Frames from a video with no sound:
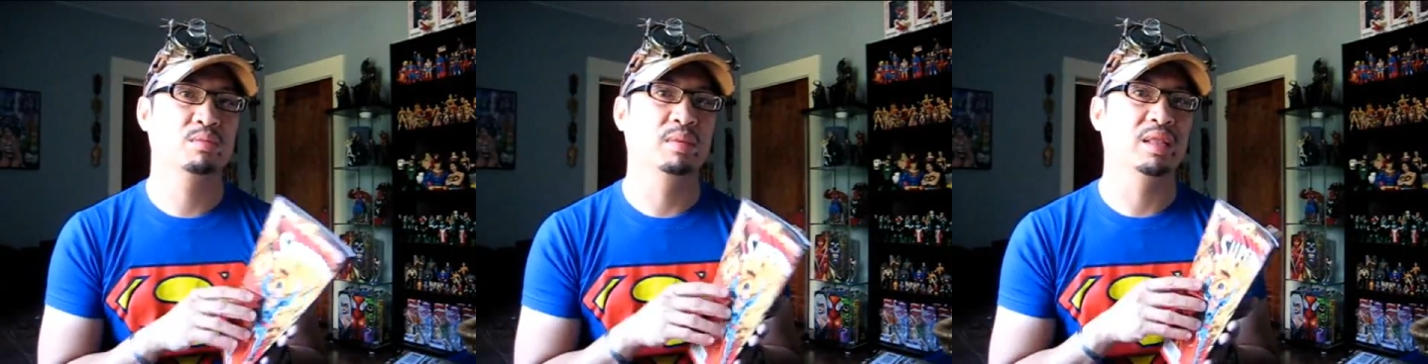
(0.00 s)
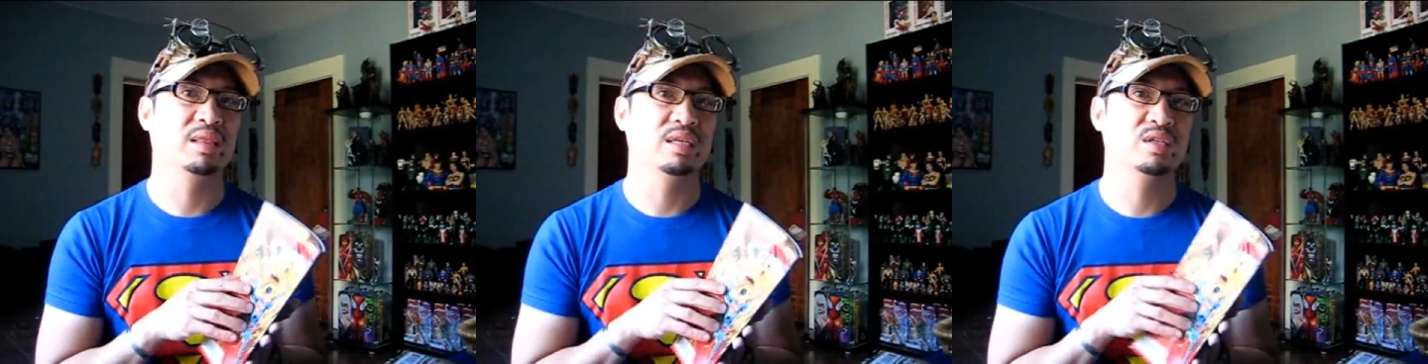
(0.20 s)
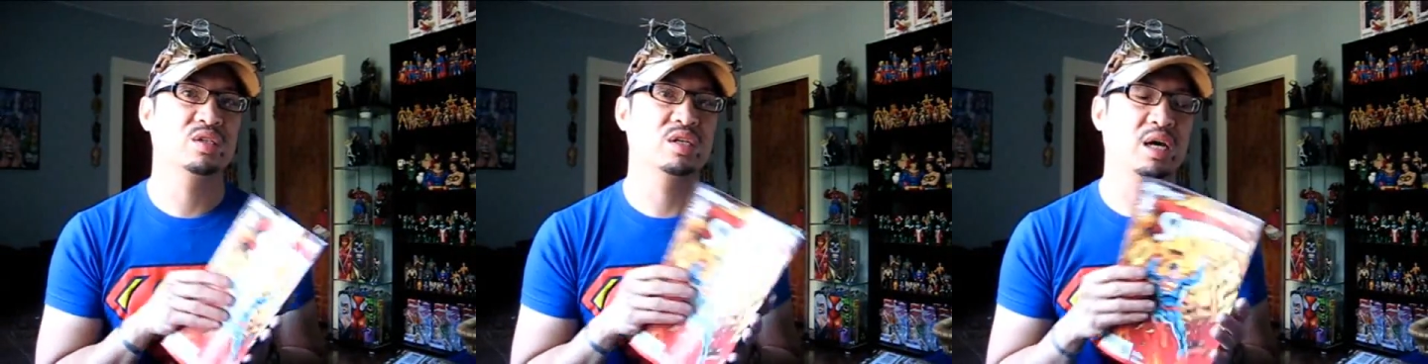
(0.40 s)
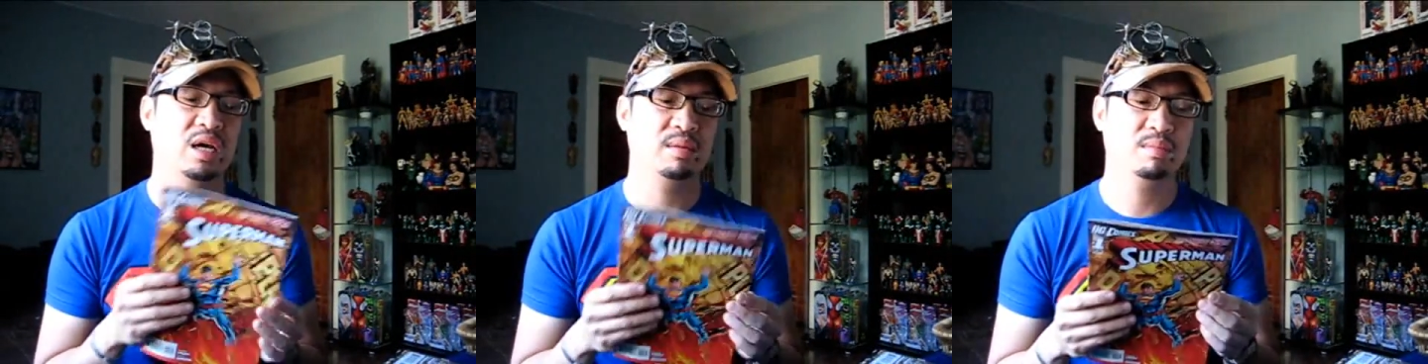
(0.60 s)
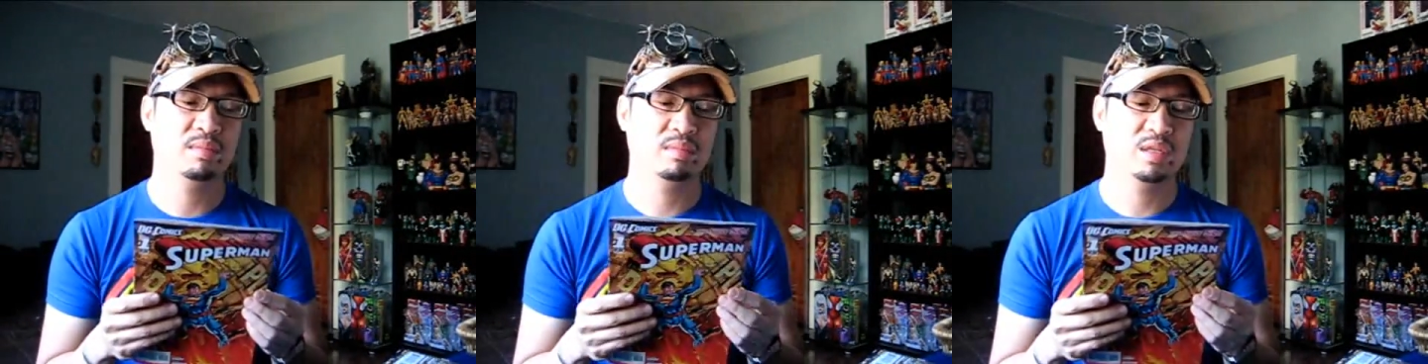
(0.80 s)
but this
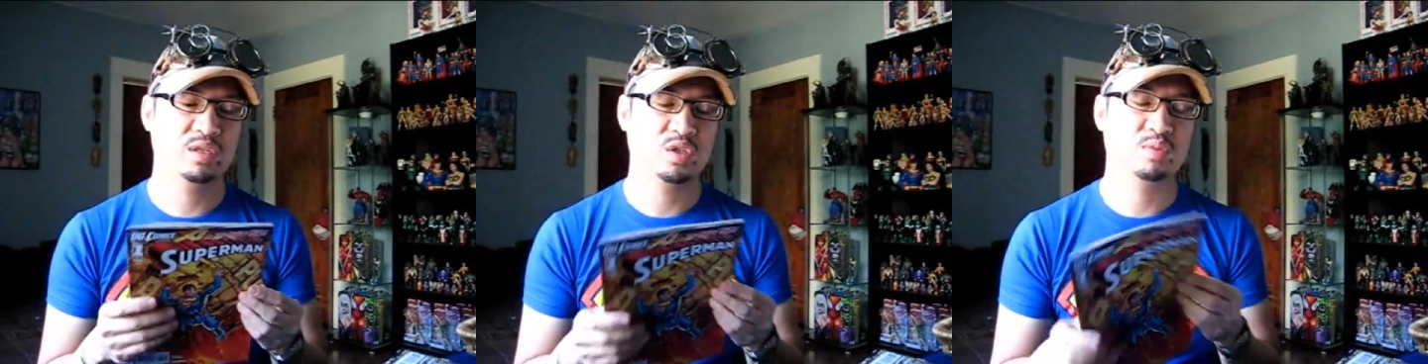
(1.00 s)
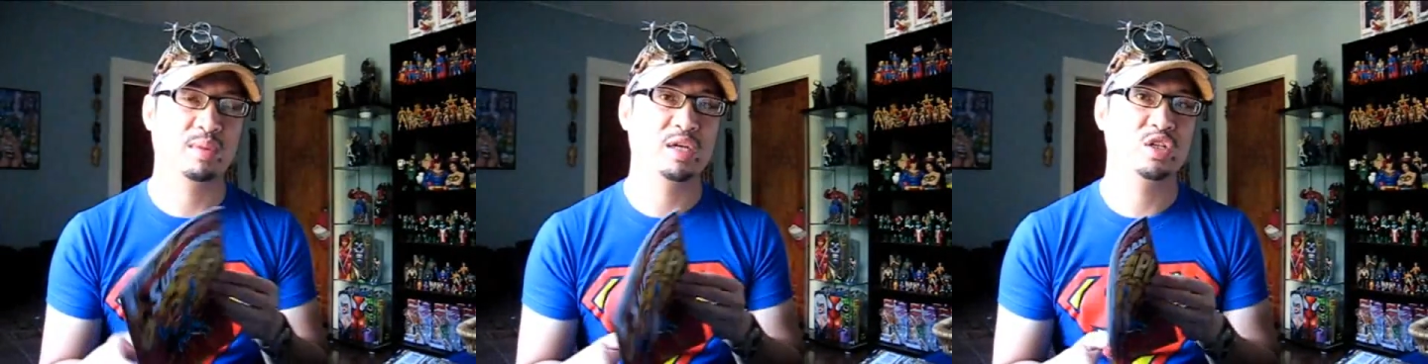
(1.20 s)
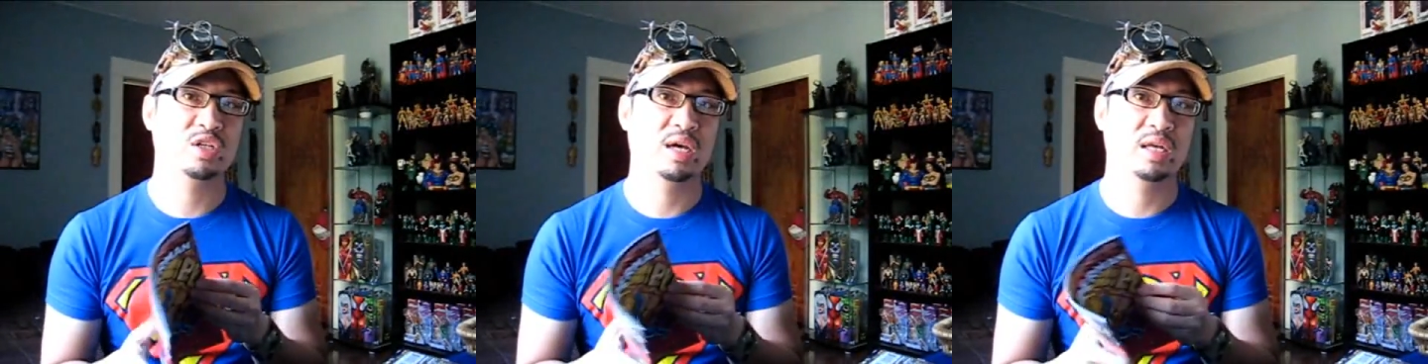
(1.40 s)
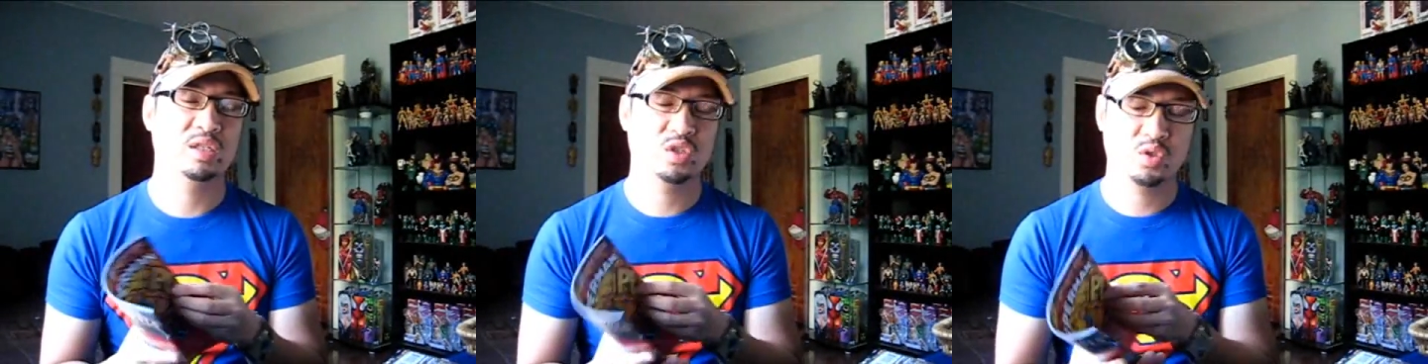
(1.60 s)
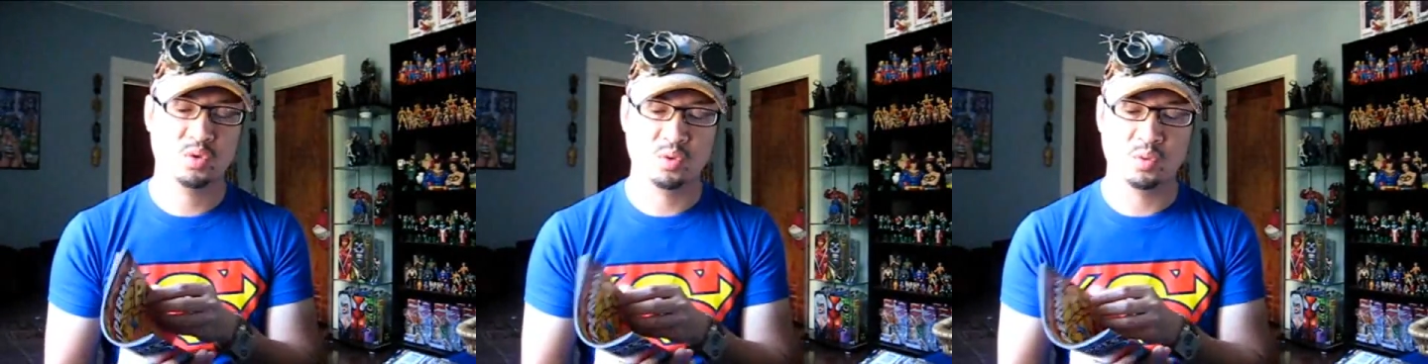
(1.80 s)
time, this is my
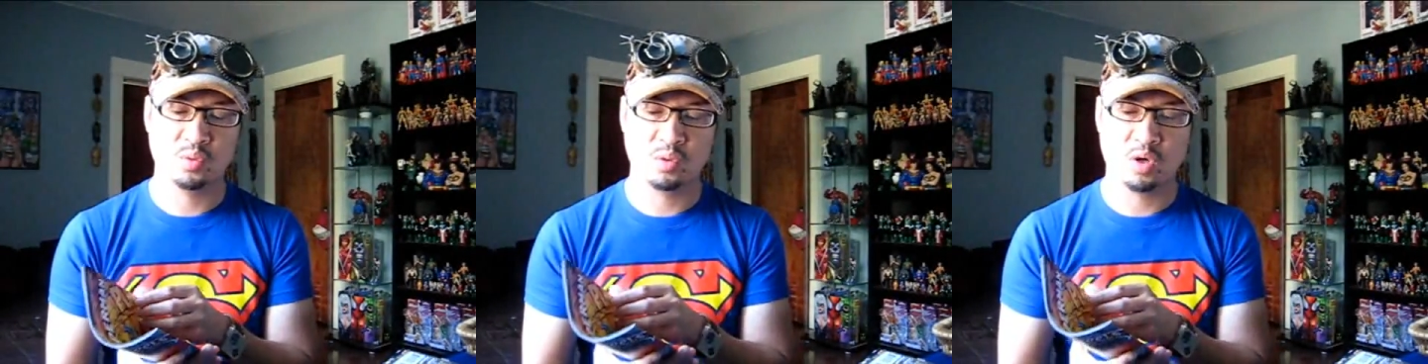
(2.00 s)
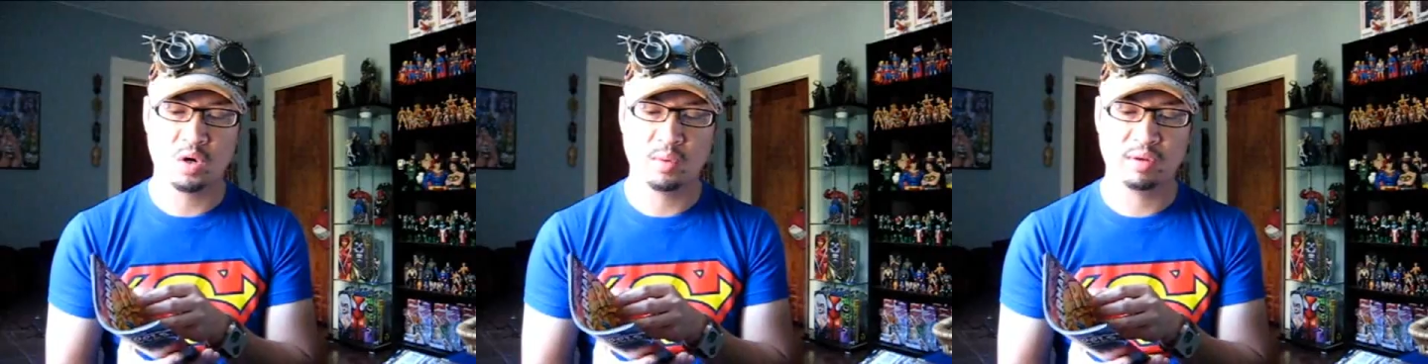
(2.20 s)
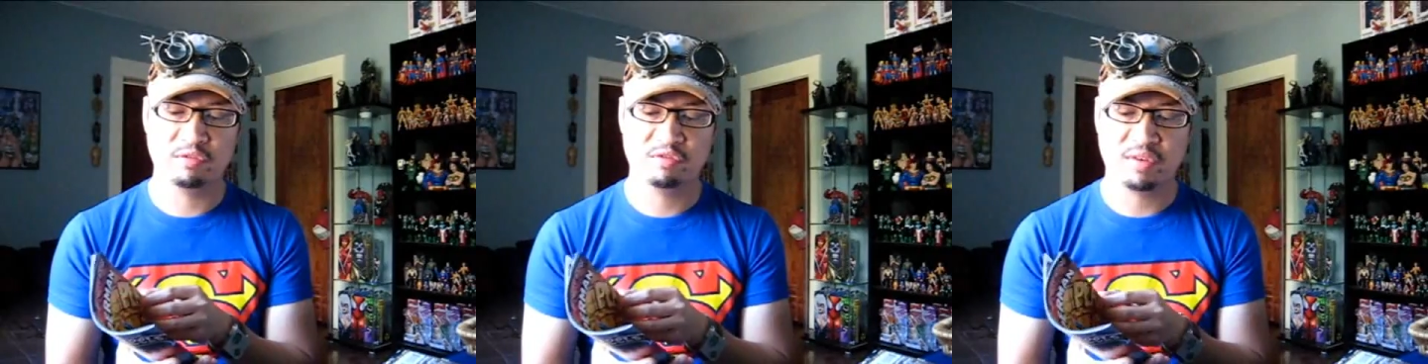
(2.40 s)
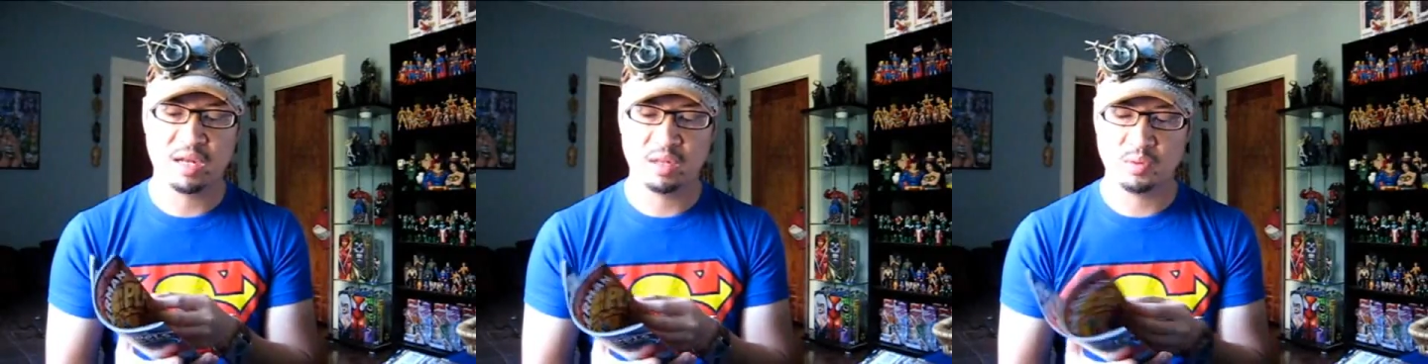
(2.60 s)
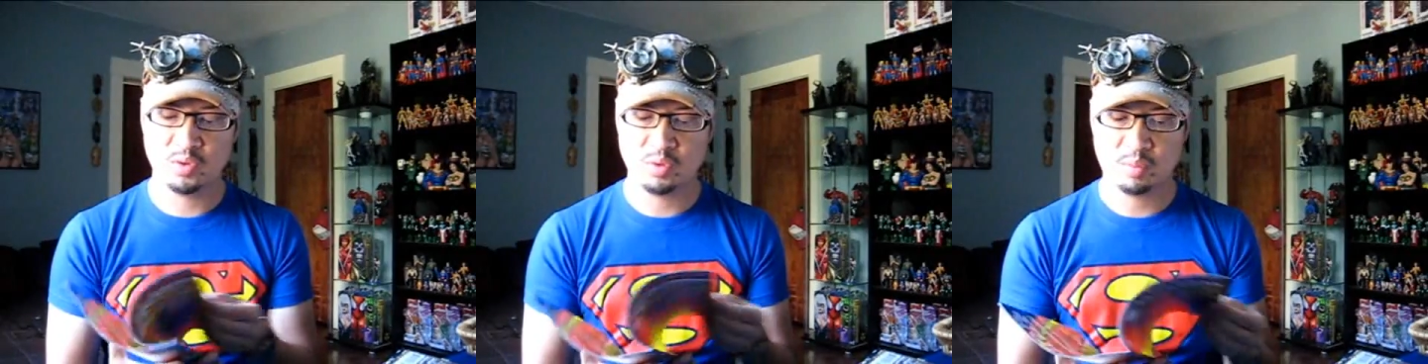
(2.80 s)
chance to go and
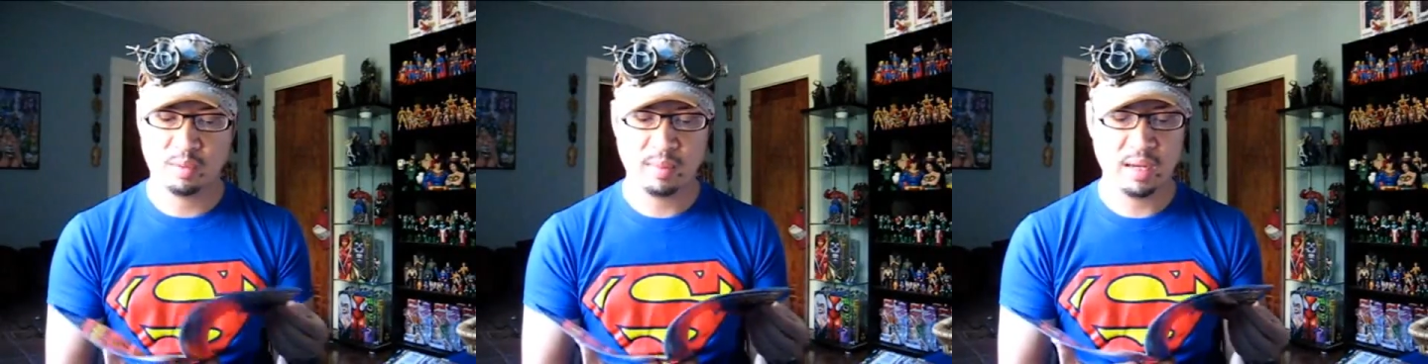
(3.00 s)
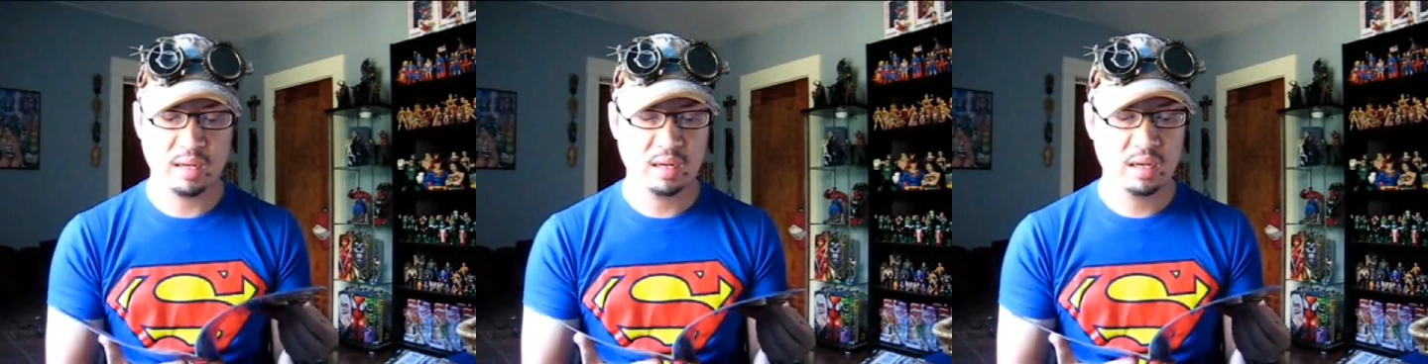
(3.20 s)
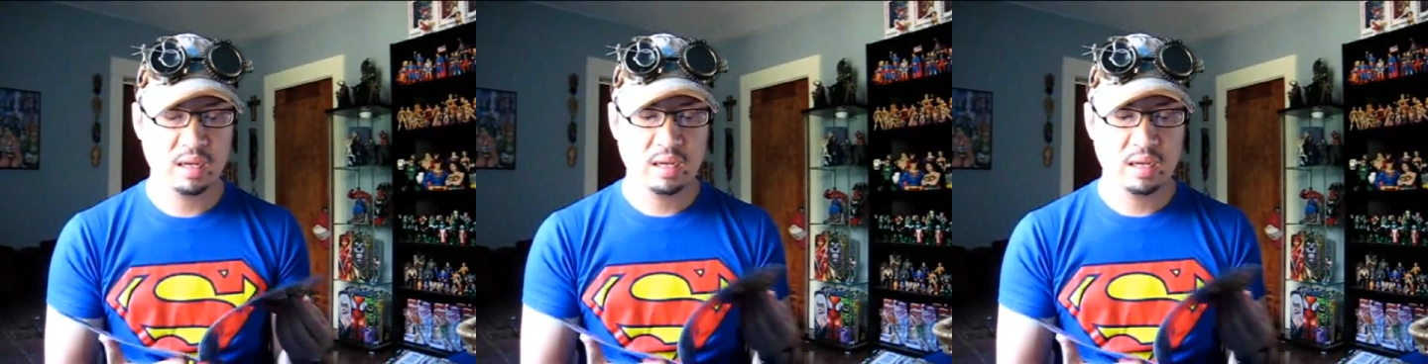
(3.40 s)
follow Superman.